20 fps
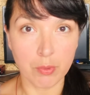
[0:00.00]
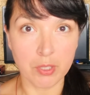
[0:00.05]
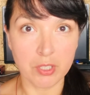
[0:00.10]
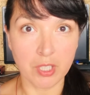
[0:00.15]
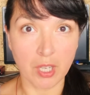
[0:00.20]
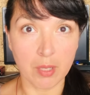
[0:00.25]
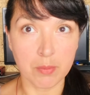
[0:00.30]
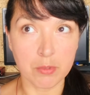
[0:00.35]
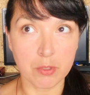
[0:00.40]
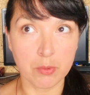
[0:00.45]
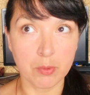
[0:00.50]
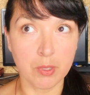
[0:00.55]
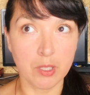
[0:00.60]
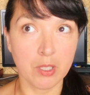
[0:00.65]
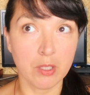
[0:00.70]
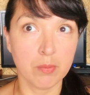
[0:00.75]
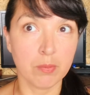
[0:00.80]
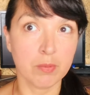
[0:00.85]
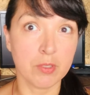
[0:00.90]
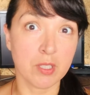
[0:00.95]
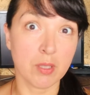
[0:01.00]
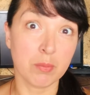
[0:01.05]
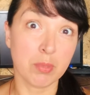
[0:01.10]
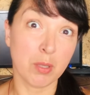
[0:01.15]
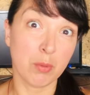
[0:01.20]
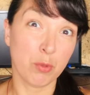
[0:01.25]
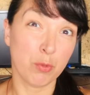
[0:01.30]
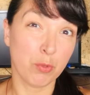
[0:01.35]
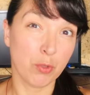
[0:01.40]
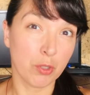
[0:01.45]
times a week,
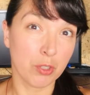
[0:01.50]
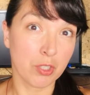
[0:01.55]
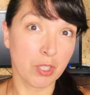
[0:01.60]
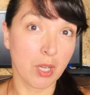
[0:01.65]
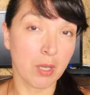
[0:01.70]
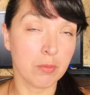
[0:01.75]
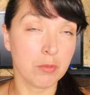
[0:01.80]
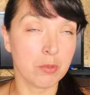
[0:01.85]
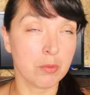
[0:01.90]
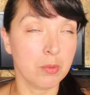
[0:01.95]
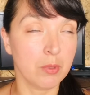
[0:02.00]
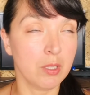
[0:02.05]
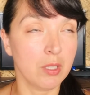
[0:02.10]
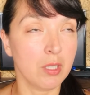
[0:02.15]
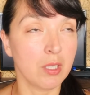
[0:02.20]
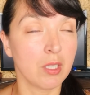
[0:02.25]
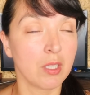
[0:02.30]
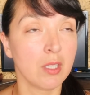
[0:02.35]
sometimes 4 times a week.